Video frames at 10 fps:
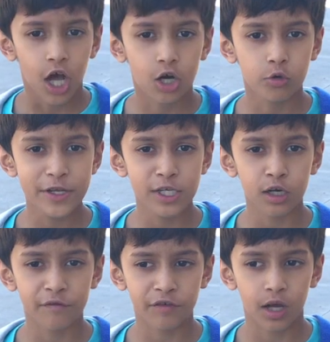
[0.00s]
A
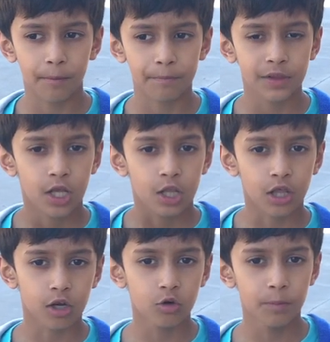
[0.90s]
creature from
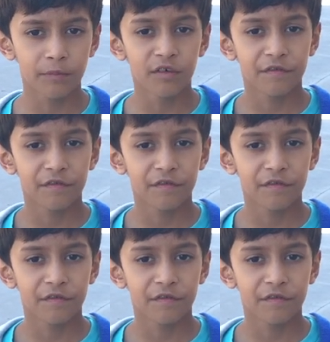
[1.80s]
the group